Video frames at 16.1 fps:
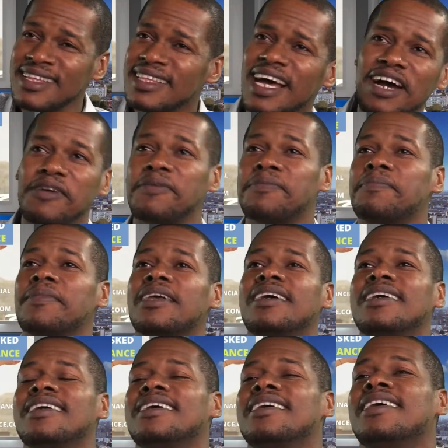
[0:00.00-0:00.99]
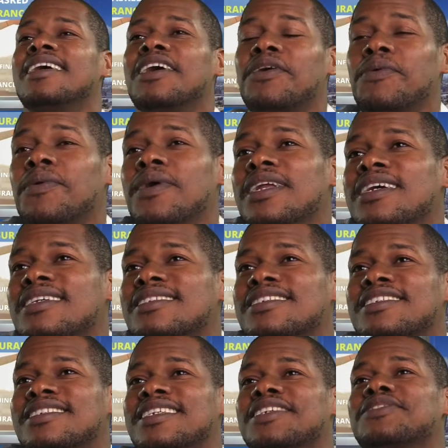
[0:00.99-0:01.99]
Now, what is
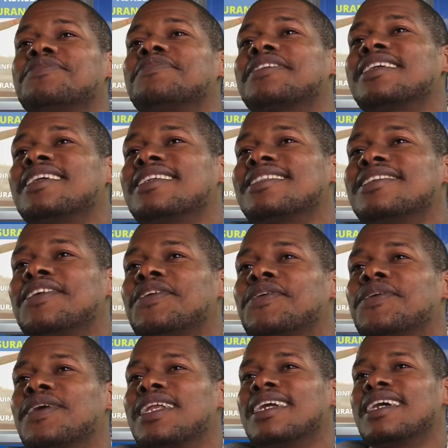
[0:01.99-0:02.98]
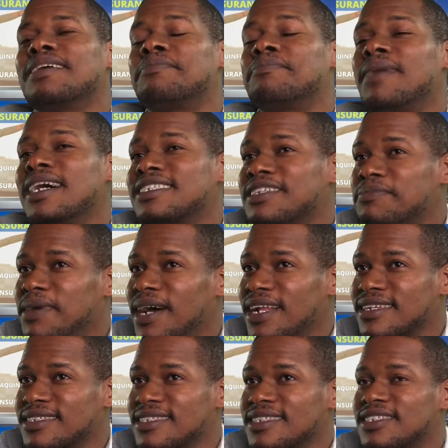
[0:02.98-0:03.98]
a certificate or a master
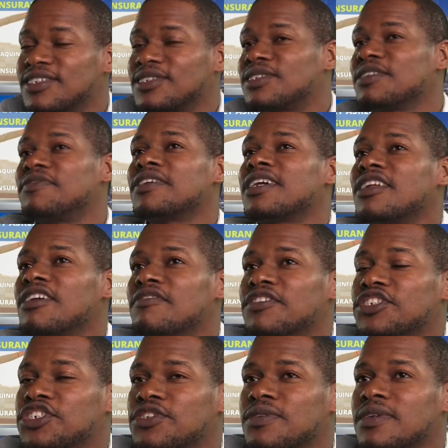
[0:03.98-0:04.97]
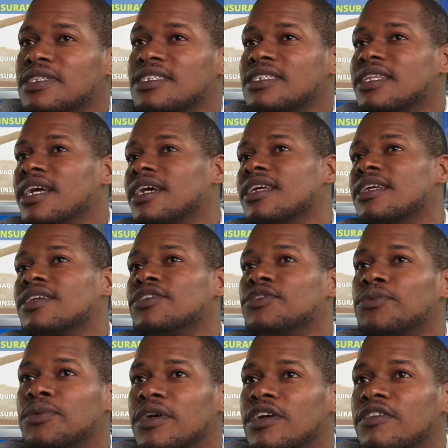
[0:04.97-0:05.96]
policy? Certificate of insurance is like
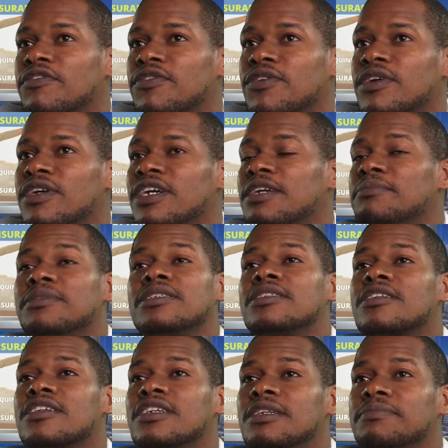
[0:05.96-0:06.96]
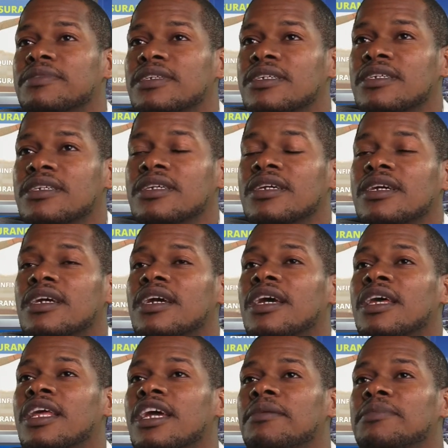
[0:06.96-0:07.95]
you work for ABC company,
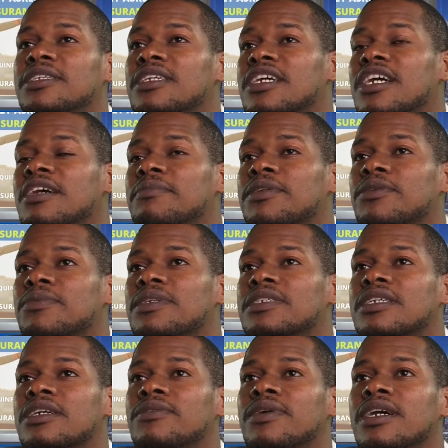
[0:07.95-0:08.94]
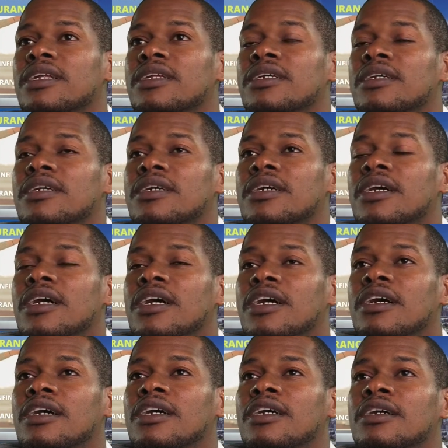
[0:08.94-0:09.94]
and ABC company will say, well,
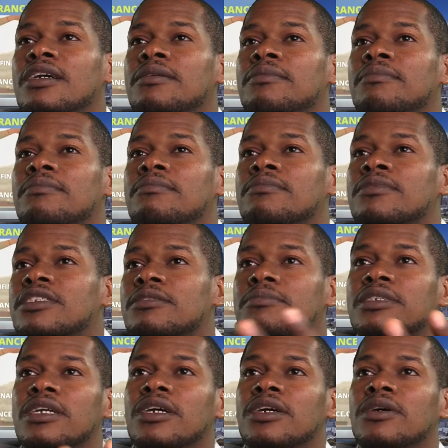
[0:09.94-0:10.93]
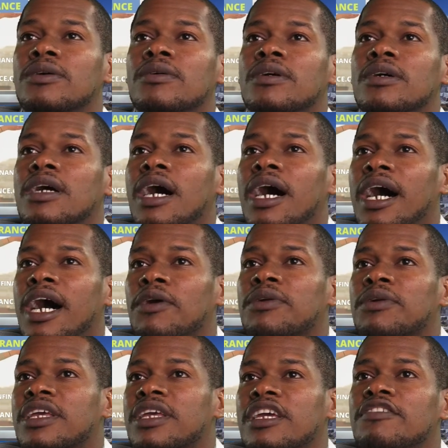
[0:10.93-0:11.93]
Mr. Bordeaux, I
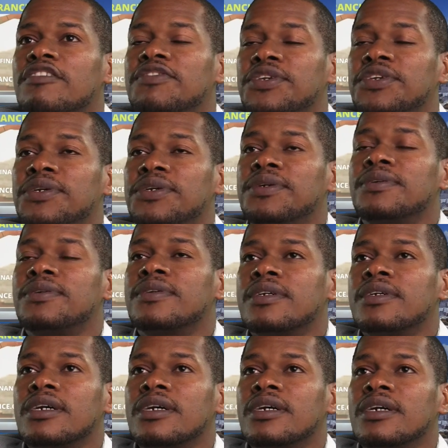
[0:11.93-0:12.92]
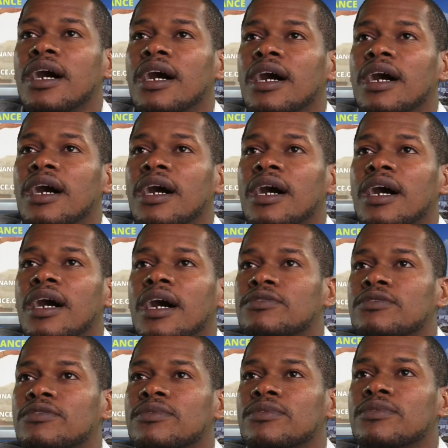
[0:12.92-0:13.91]
will give you a policy,
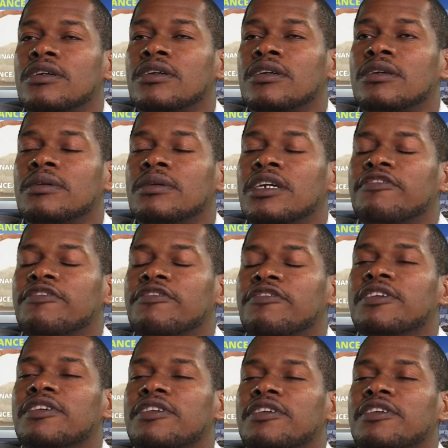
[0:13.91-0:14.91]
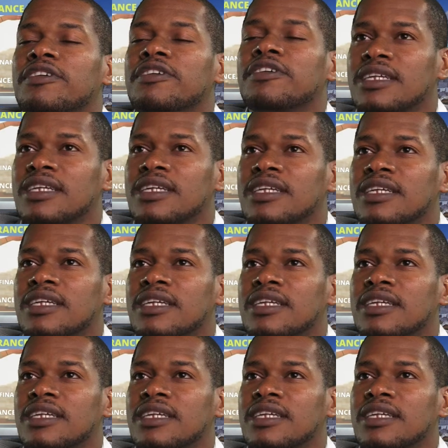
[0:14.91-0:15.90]
a $50,000 worth of
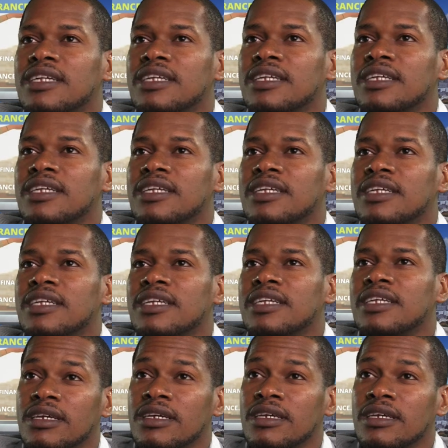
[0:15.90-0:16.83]
life insurance policy.